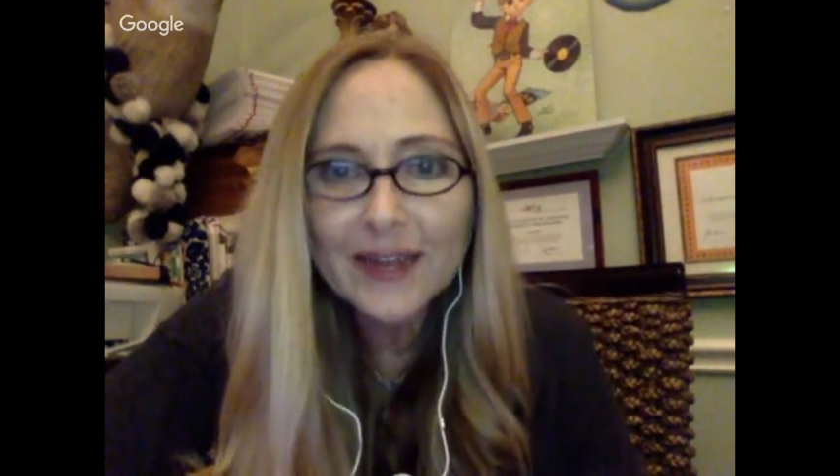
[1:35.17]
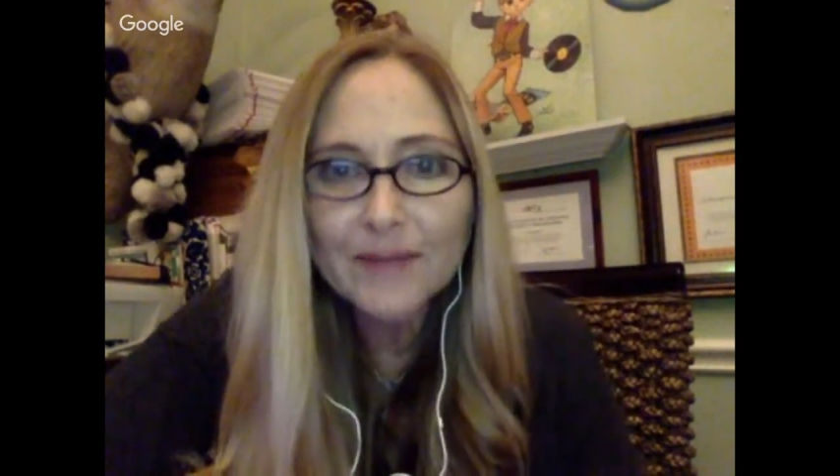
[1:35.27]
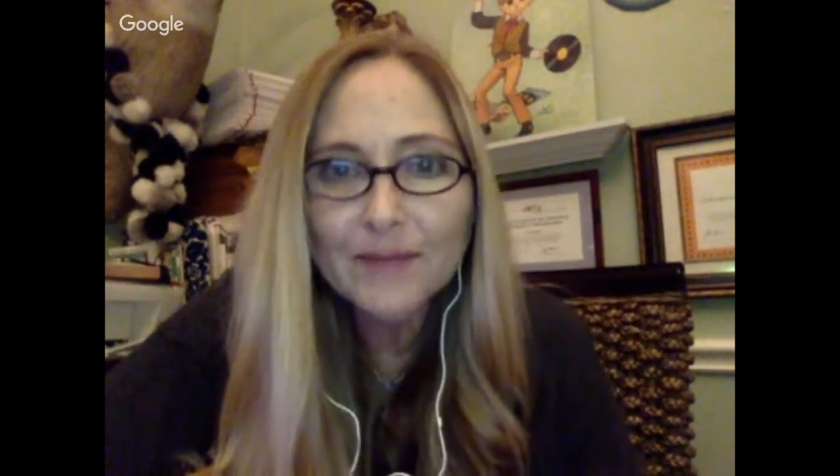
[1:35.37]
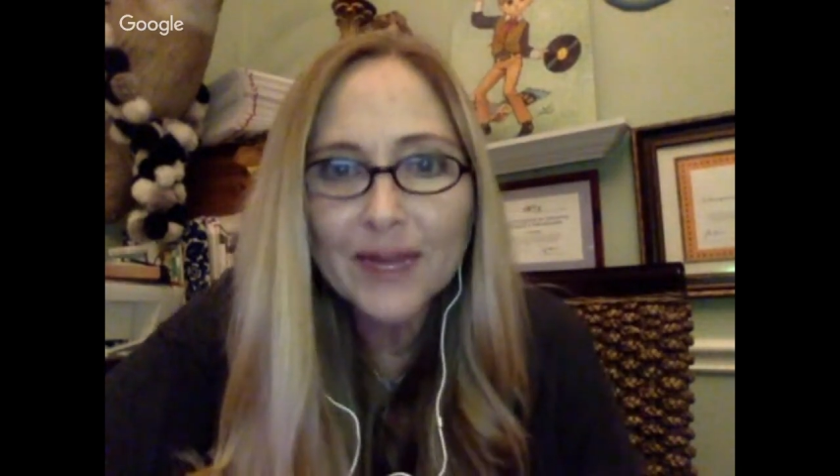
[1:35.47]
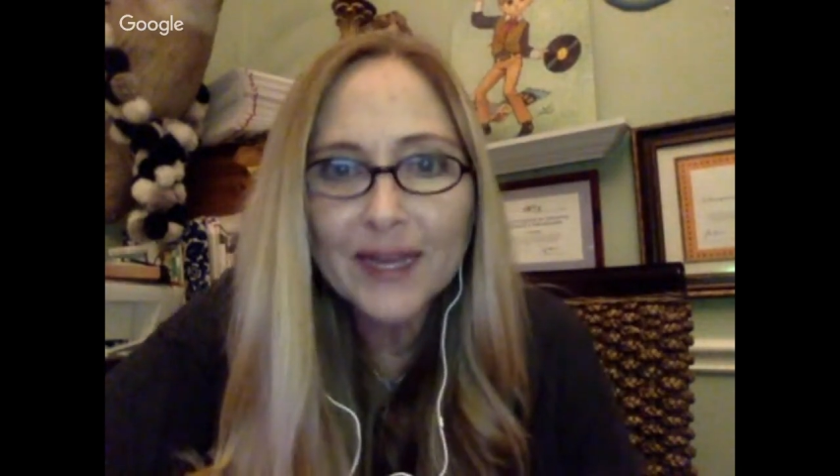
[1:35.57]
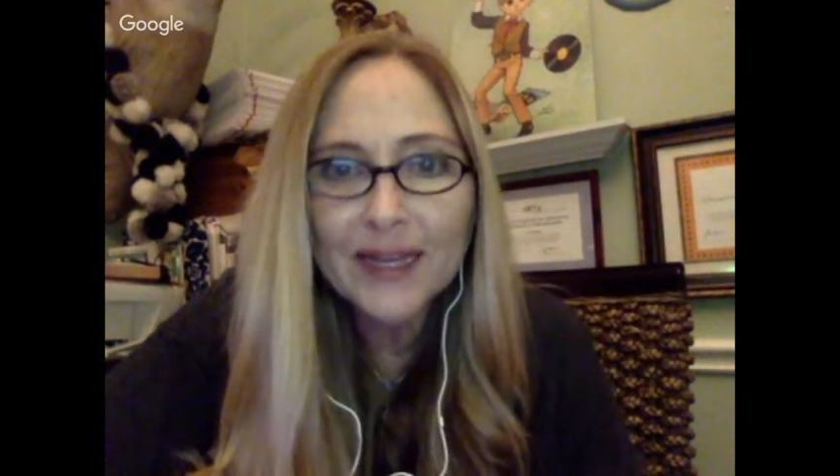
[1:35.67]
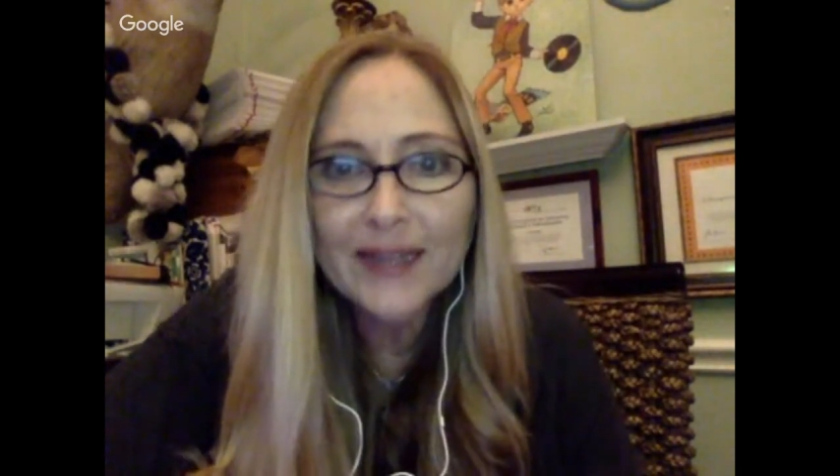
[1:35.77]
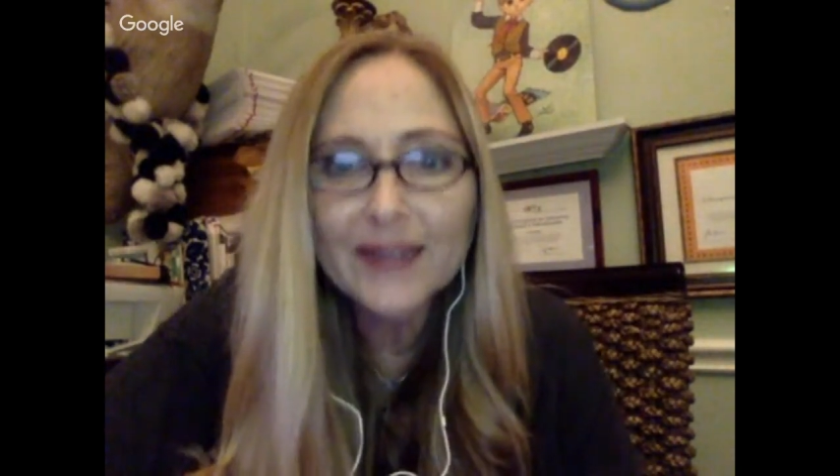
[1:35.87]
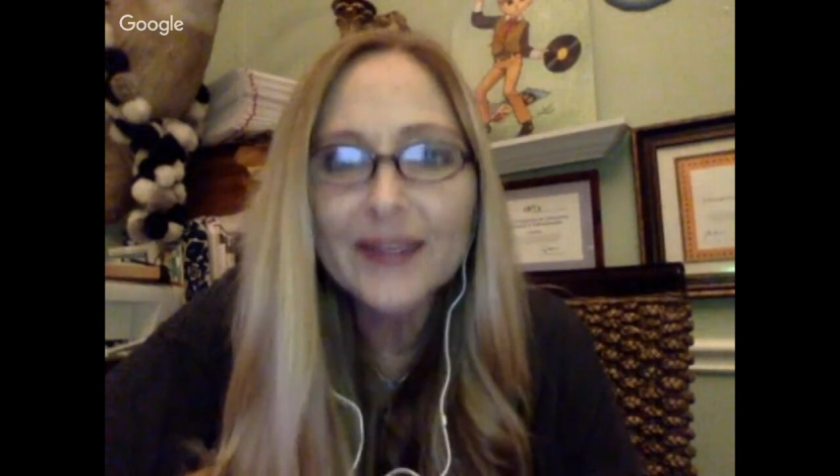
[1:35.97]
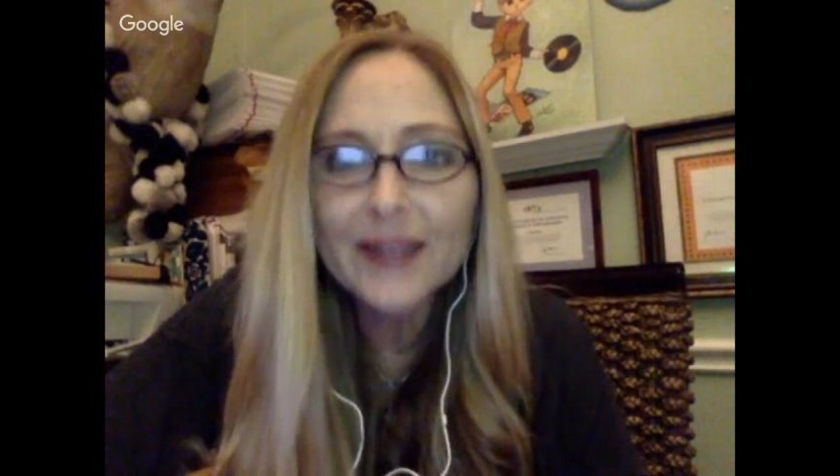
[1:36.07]
and
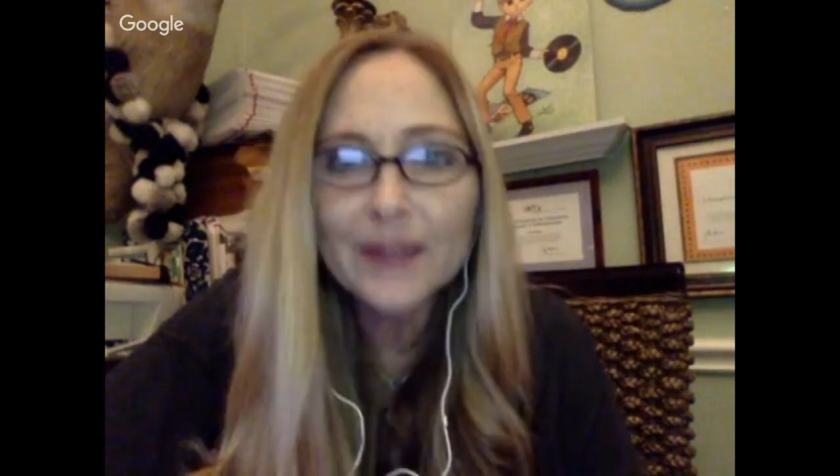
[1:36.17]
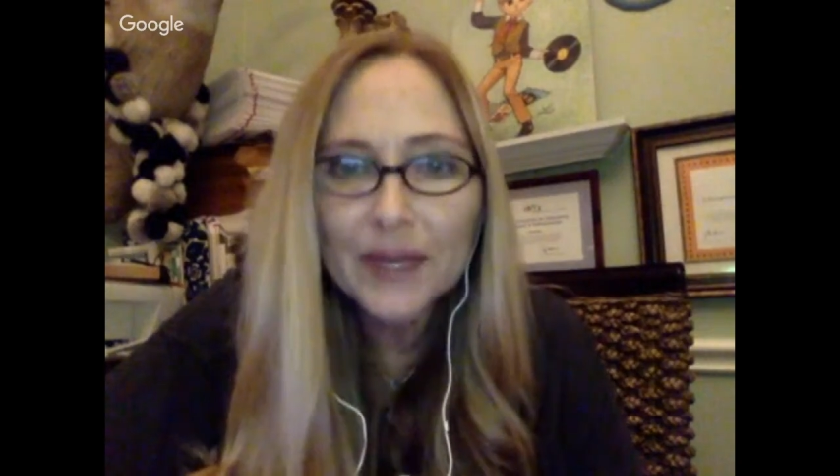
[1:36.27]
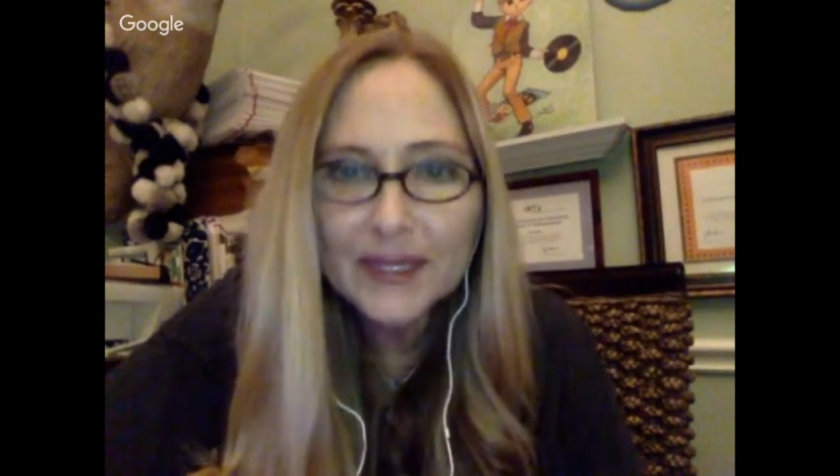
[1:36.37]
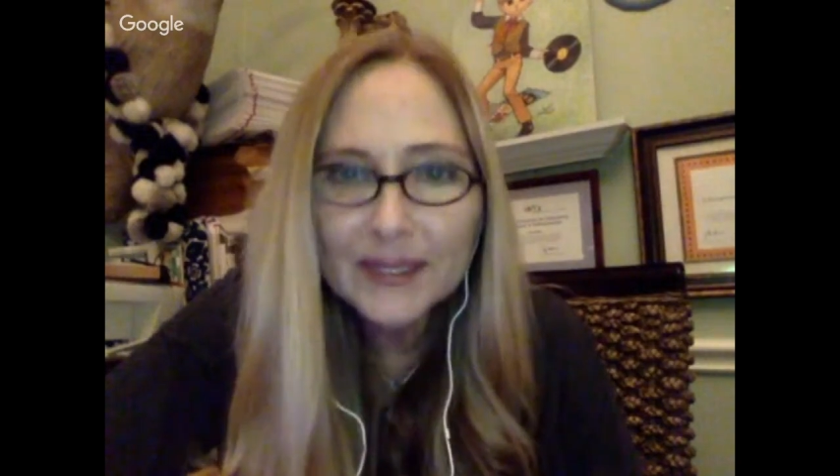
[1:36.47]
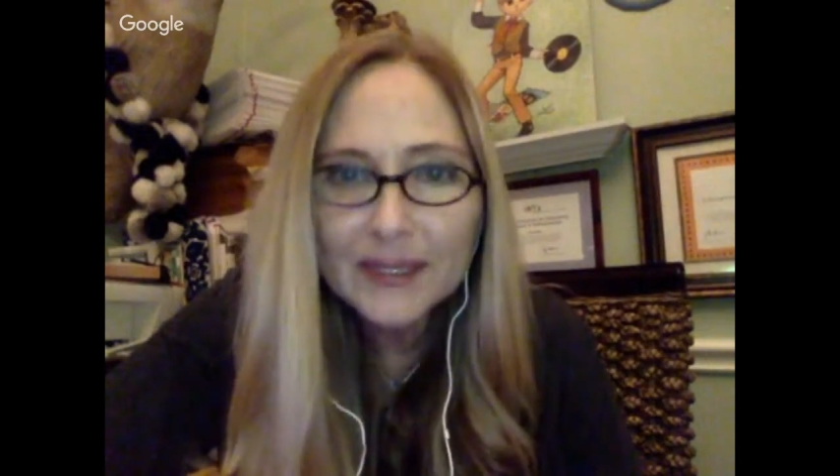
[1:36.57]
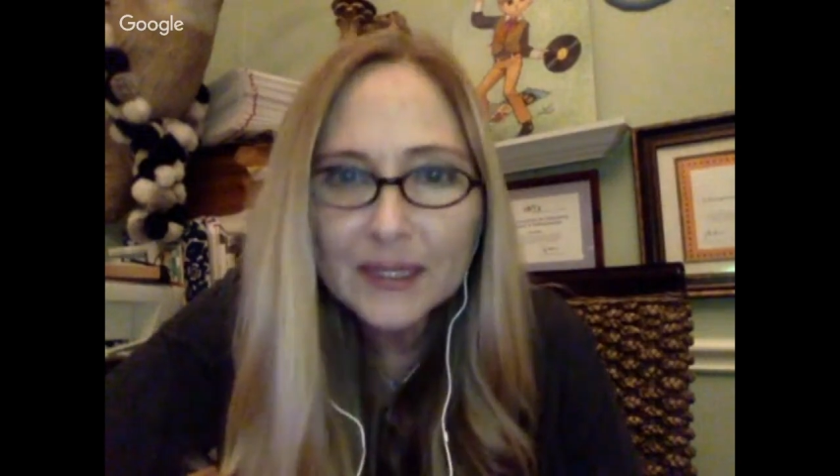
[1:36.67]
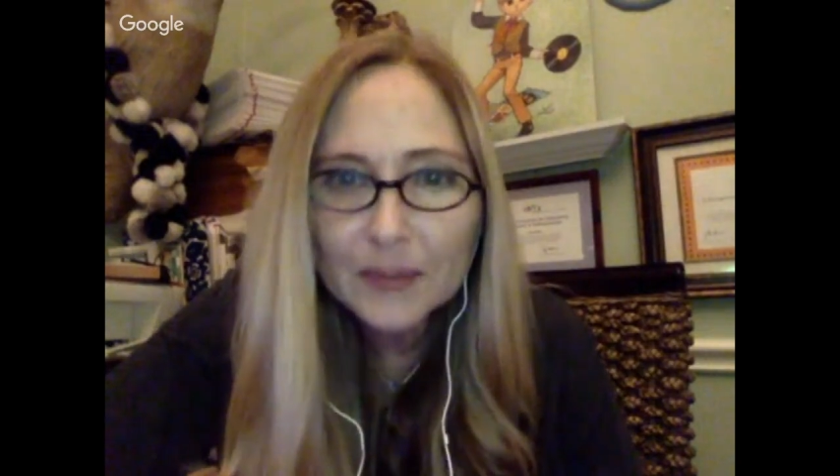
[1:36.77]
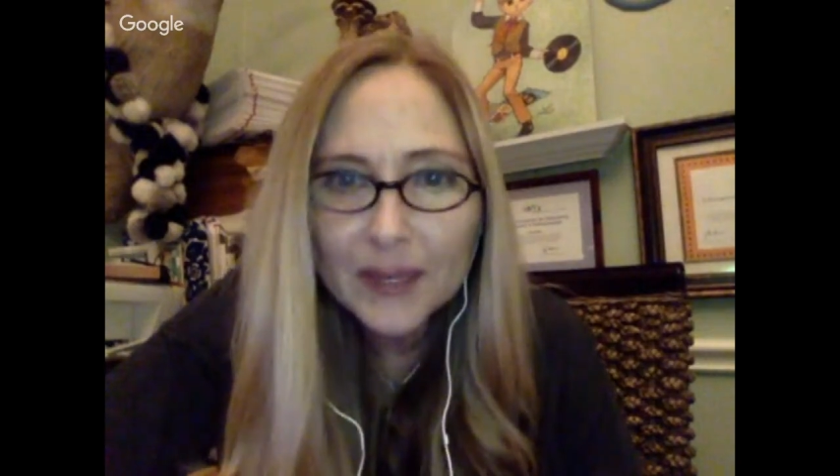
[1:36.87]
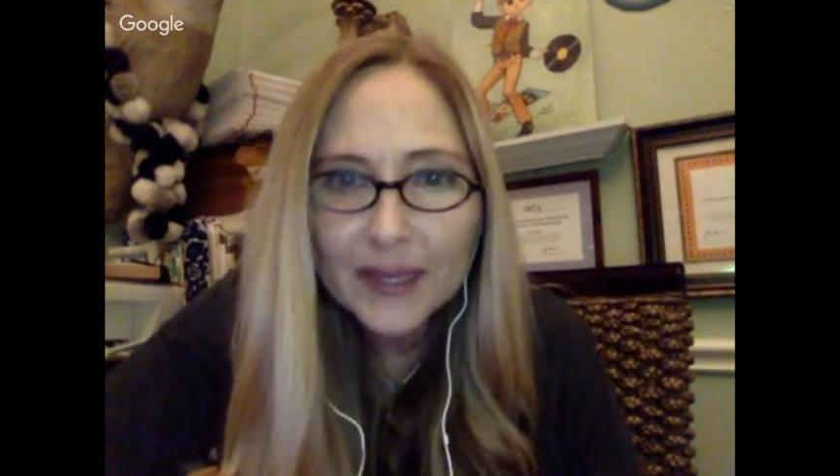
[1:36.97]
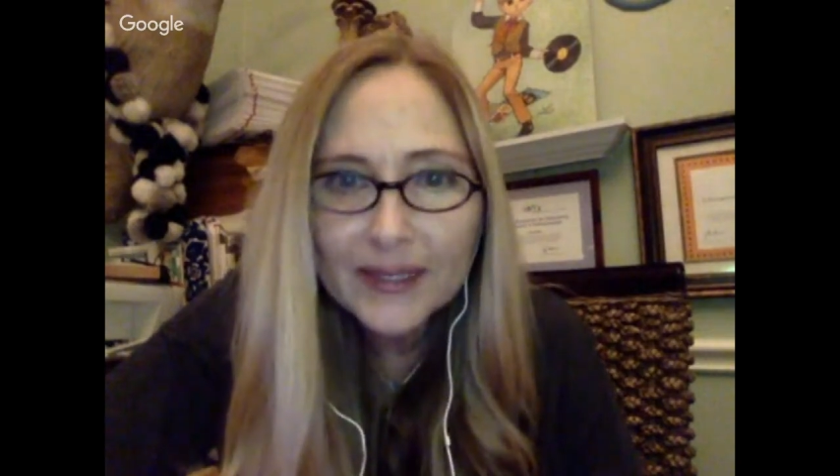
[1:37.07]
Mike and Pixlin's
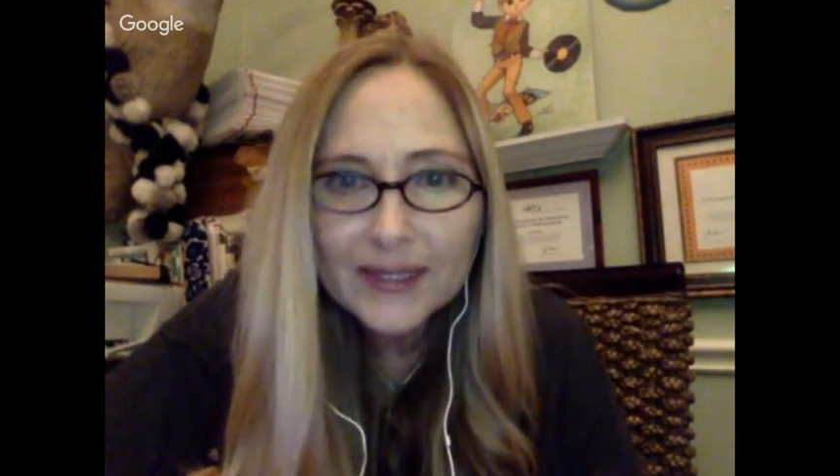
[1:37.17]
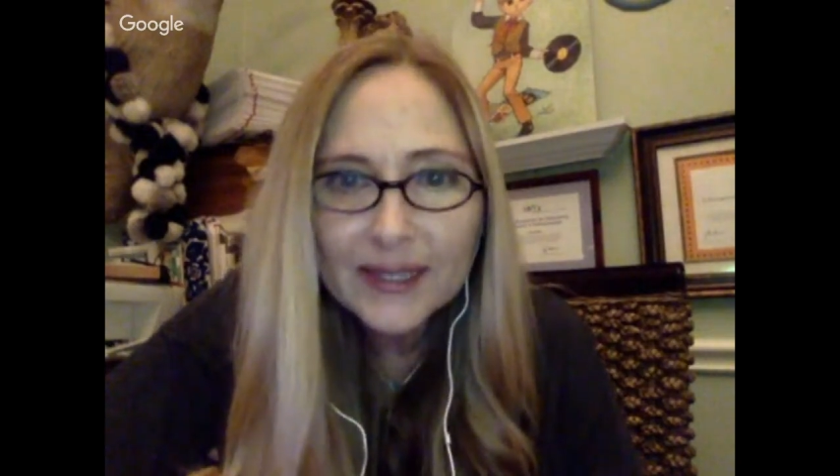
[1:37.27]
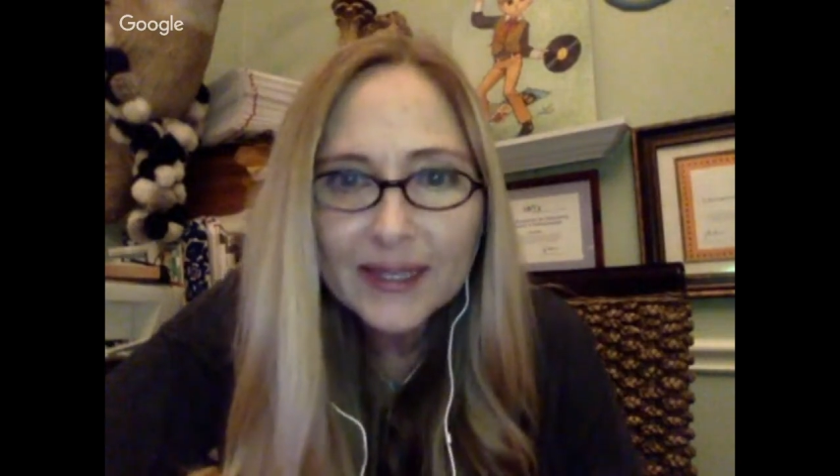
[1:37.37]
Place,